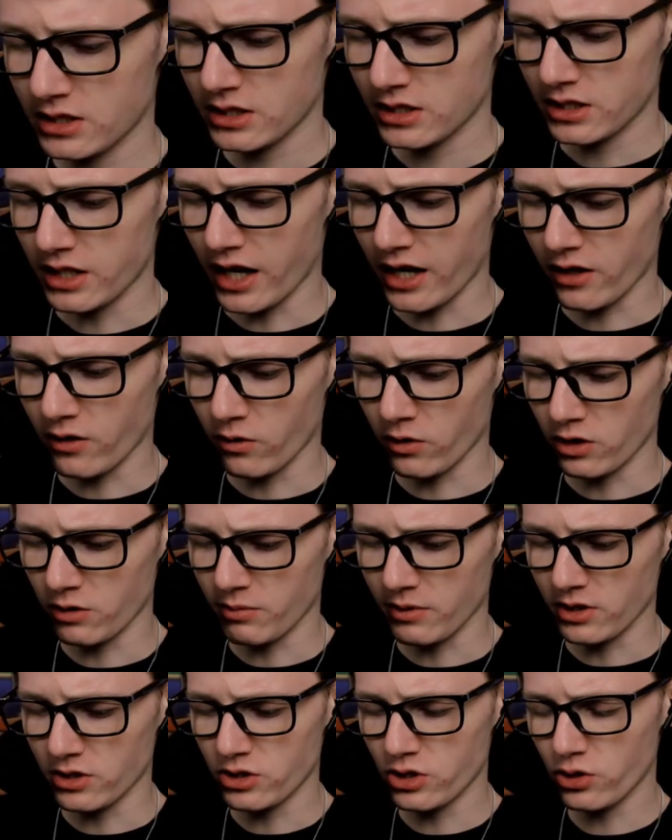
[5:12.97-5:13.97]
not going to
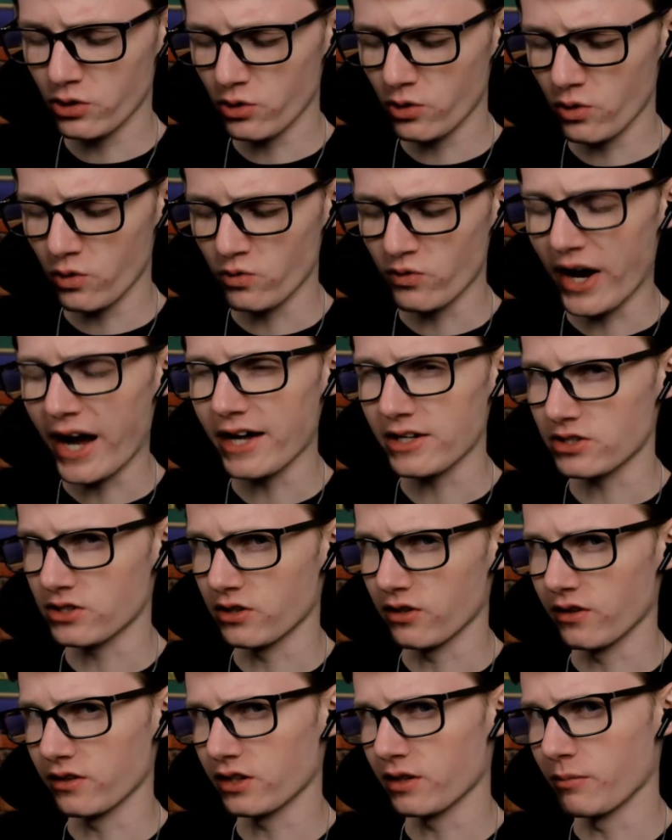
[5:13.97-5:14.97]
be too
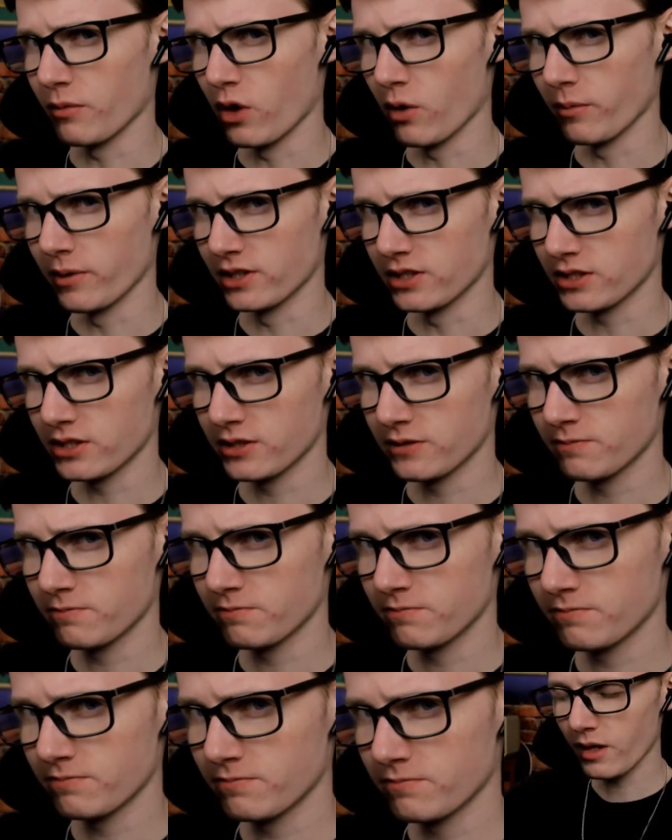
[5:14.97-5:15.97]
rational at the moment.
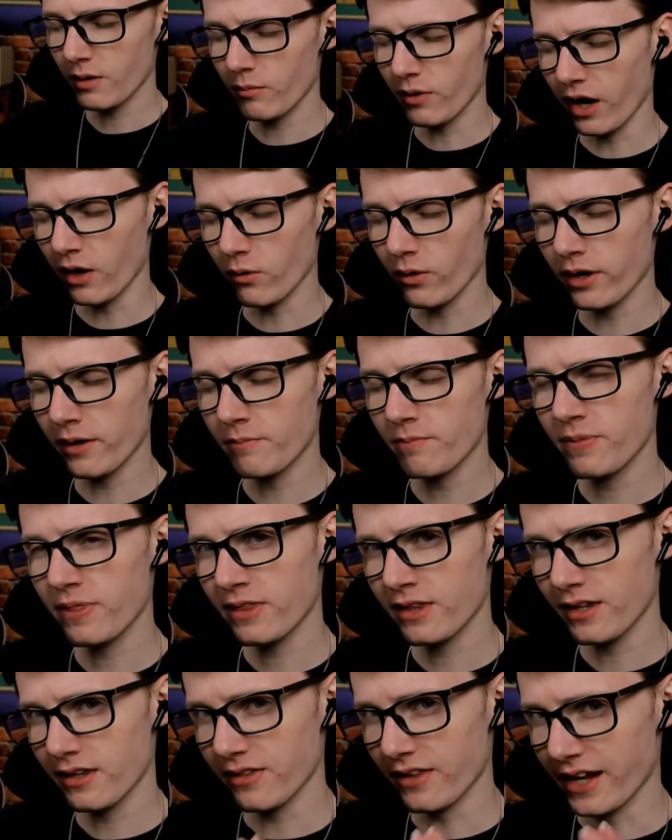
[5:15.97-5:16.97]
But anyway,
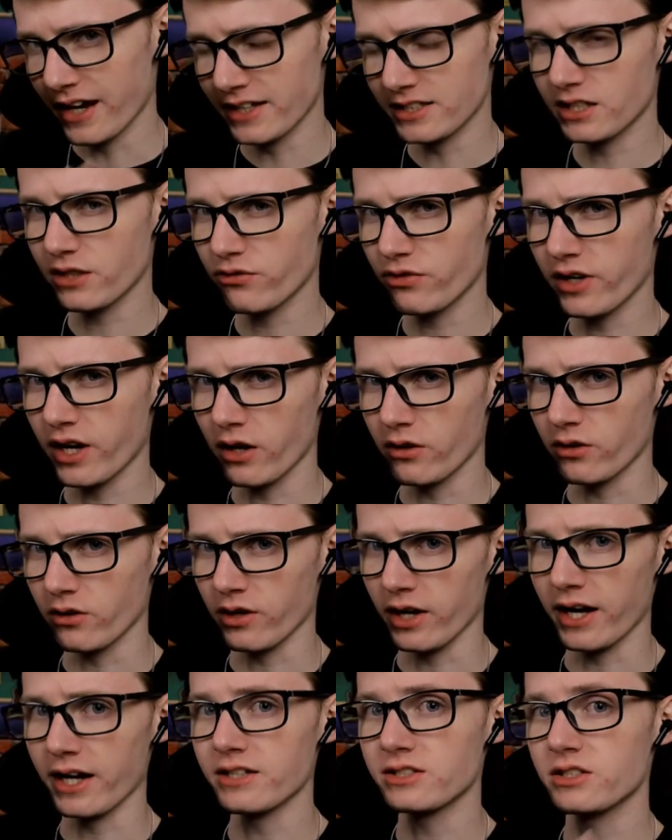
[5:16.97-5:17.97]
that is it for now though,
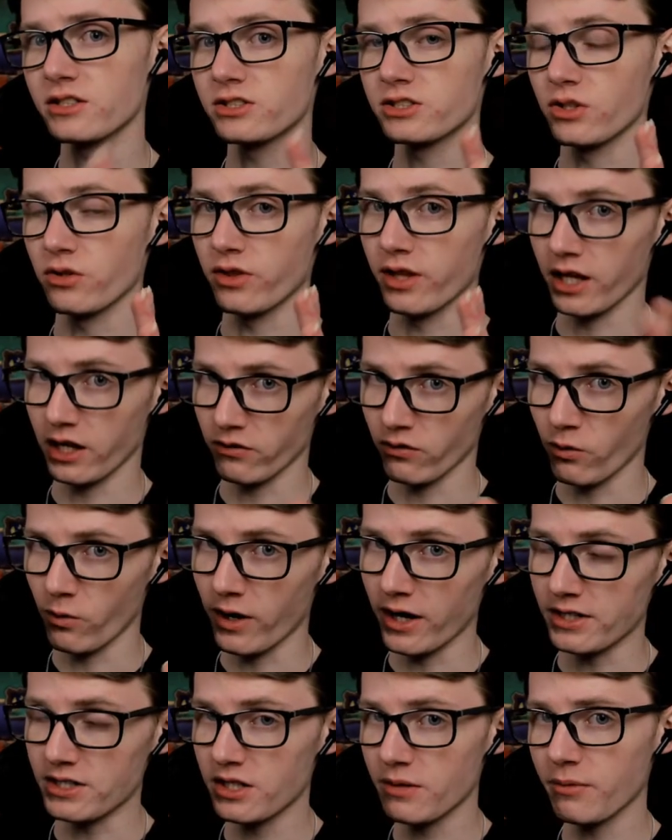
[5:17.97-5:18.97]
guys. So thank you for
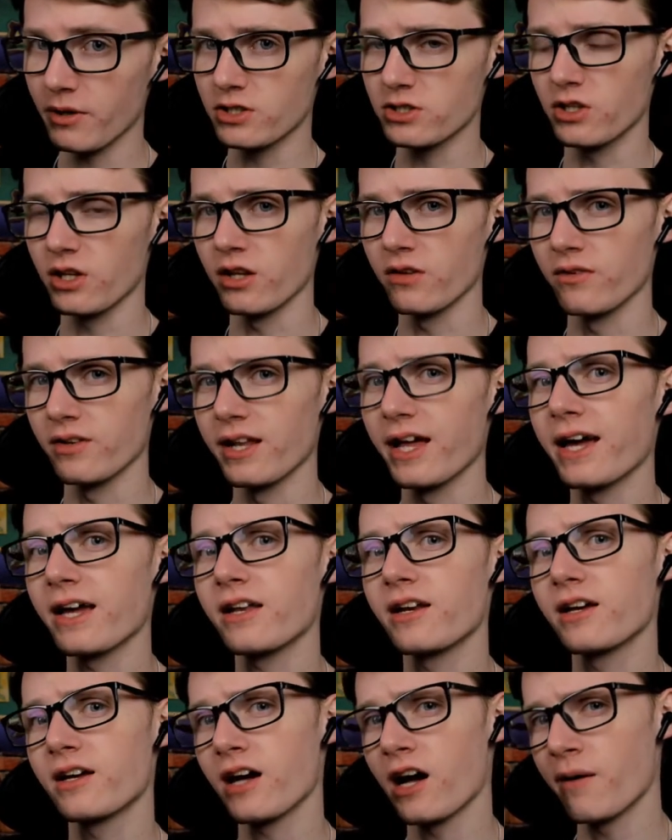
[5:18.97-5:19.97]
watching. Make sure to leave a like
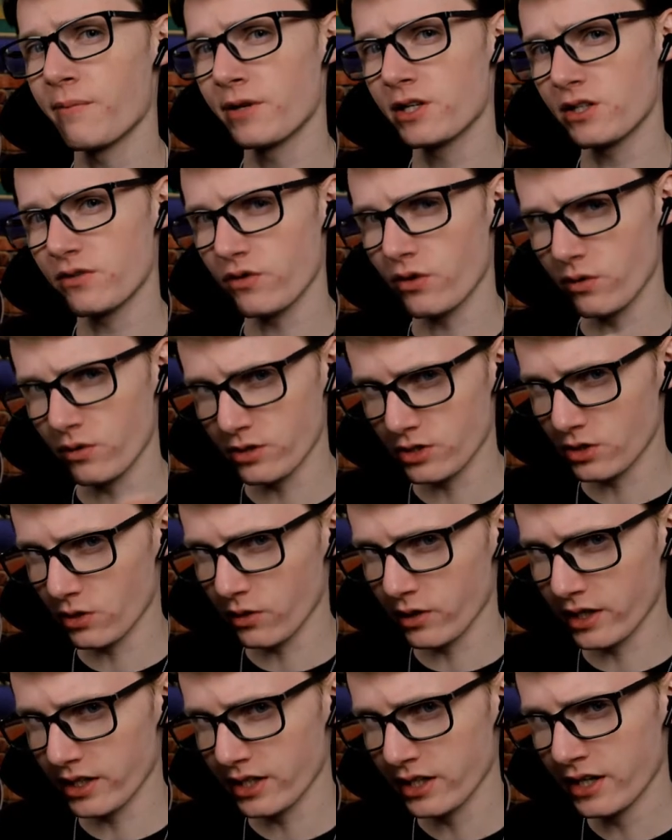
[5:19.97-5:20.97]
and a comment if you
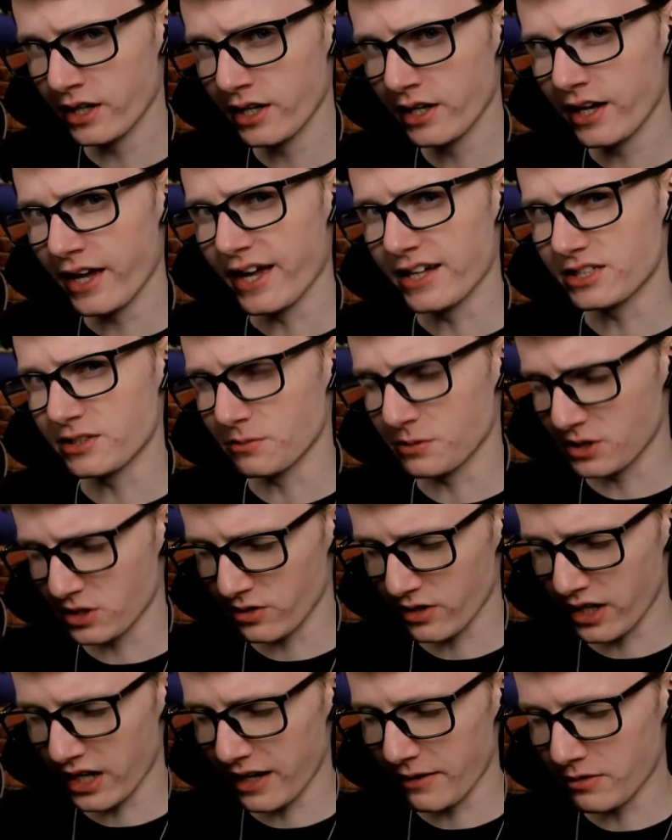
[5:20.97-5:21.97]
enjoyed, and
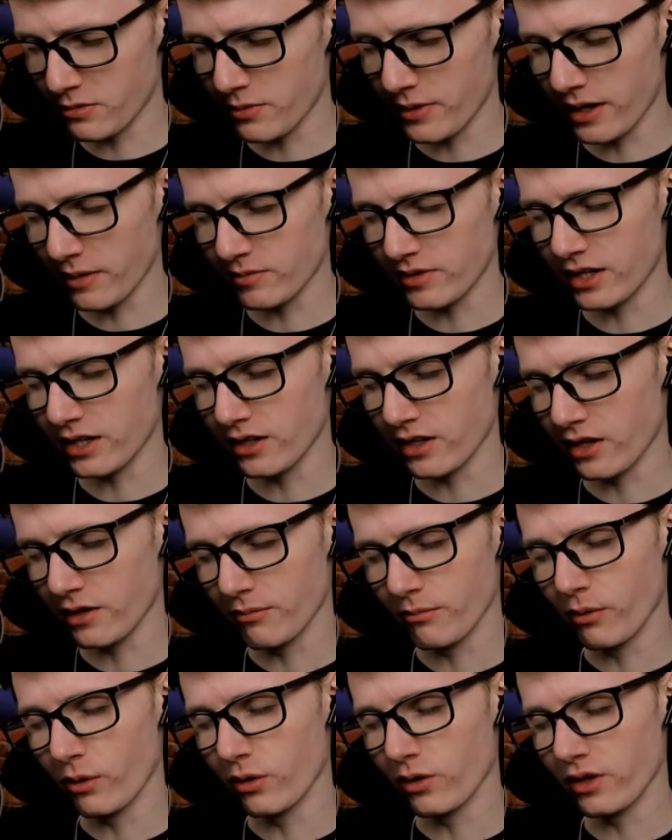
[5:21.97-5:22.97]
subscribe to be updated on
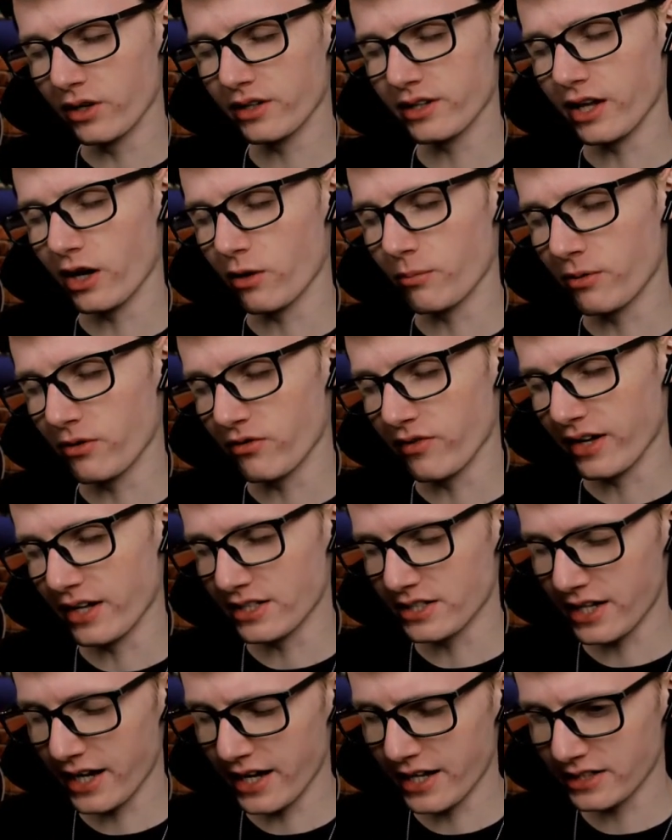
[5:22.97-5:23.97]
more. That would be
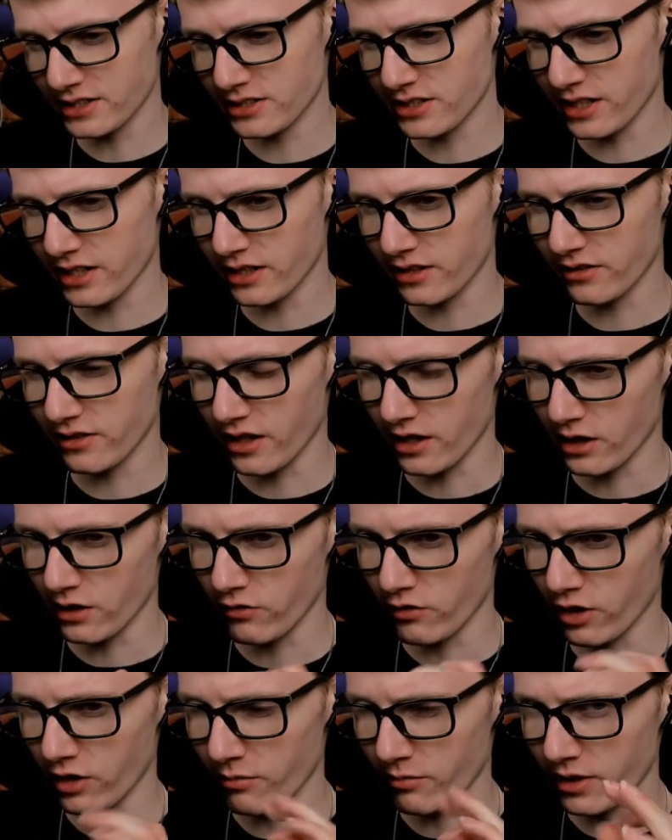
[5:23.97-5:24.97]
fantastic. Thank you
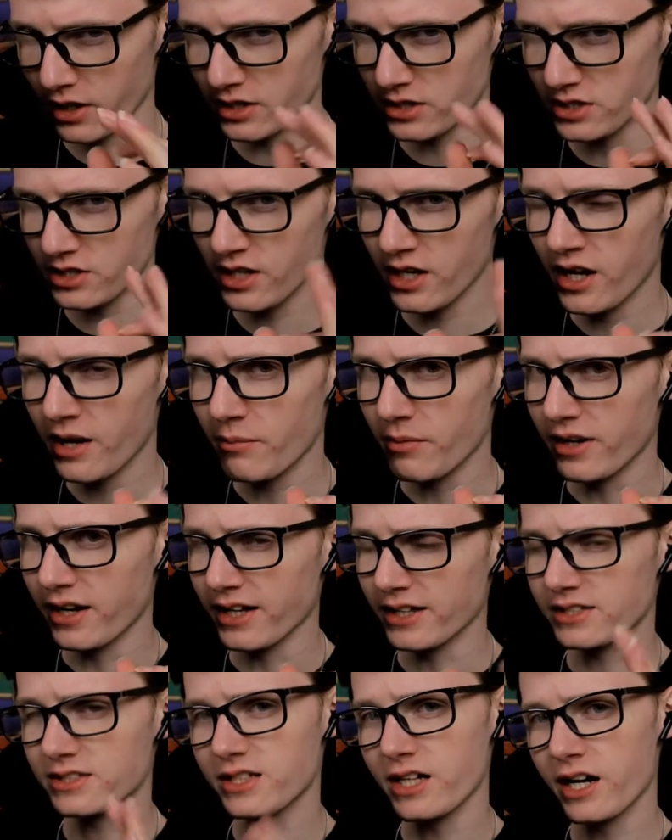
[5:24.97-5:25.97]
very much. But
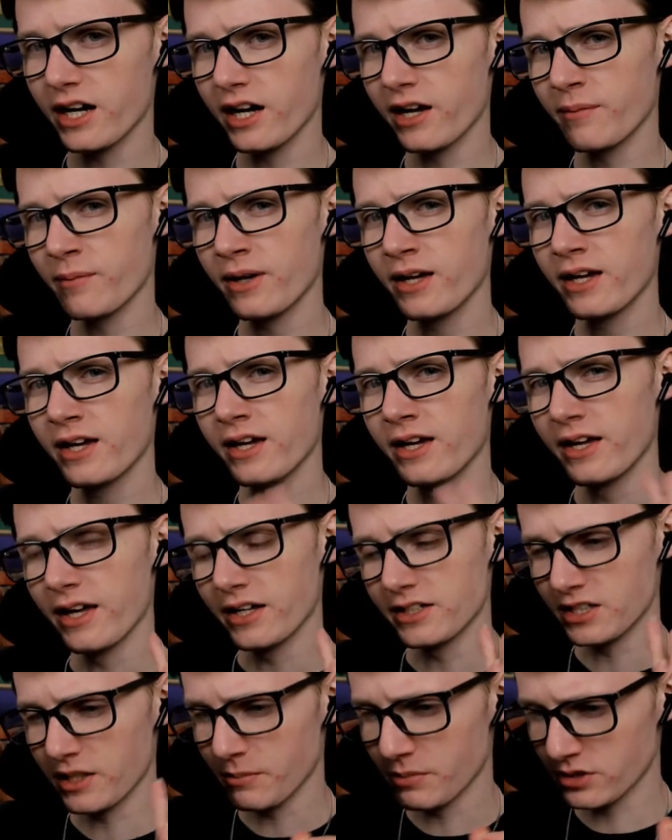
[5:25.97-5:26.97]
next time
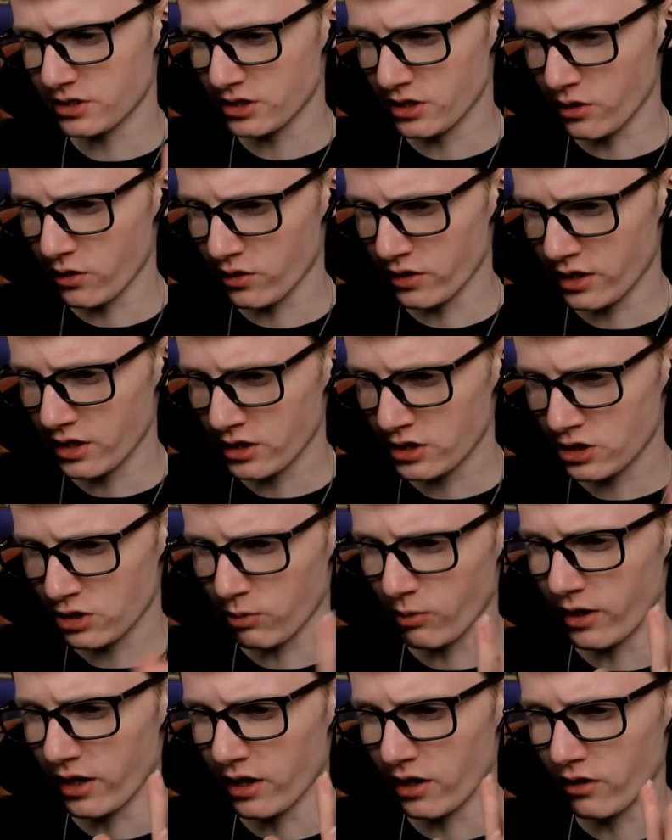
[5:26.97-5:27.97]
is episode
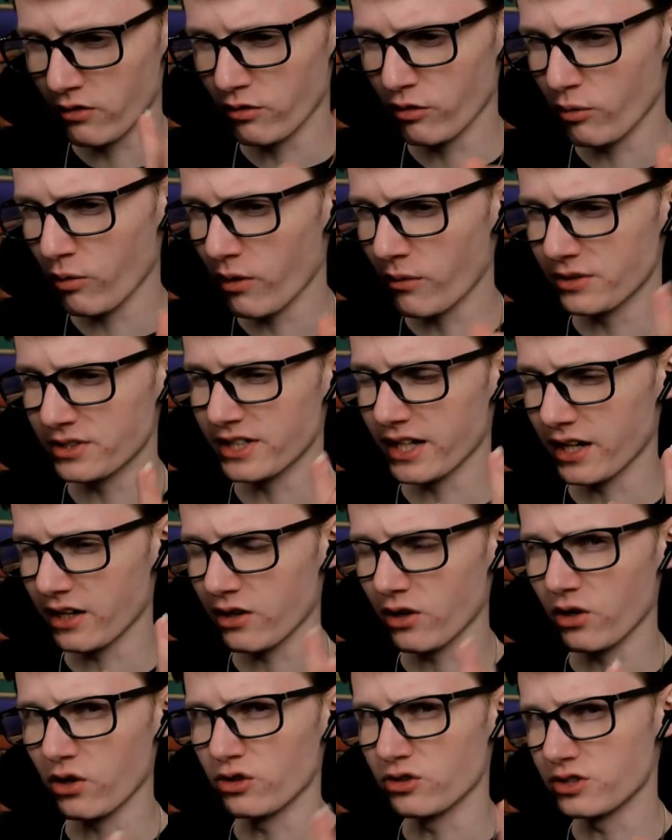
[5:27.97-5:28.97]
12. What was that
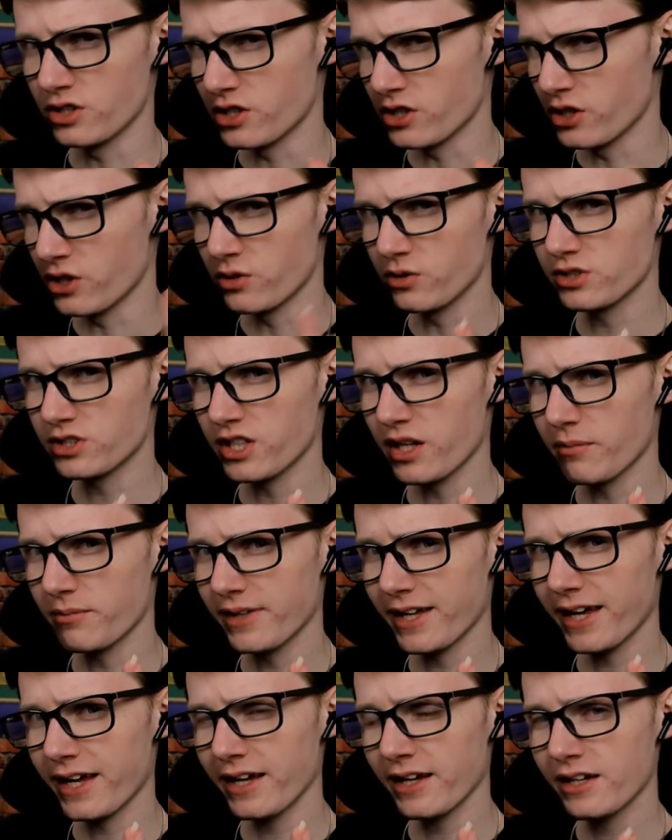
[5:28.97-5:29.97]
called? To you
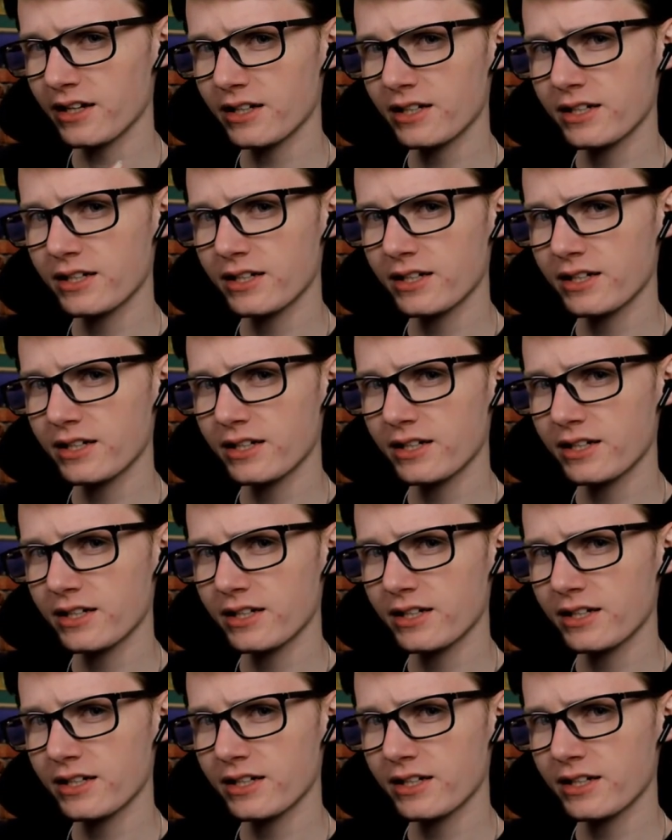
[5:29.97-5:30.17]
someday?